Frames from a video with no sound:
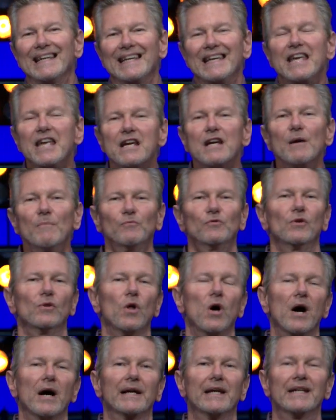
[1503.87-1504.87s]
he comes
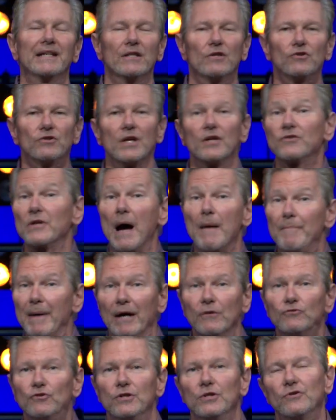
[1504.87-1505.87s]
along and he says
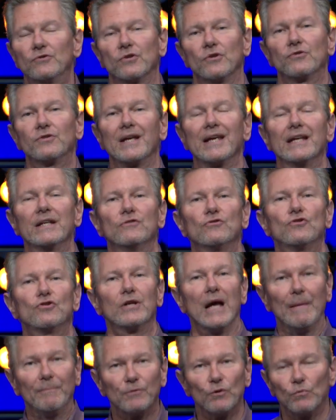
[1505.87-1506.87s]
about Jesus in
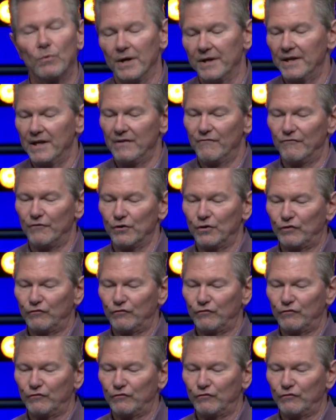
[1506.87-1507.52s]
chapter 1 and verse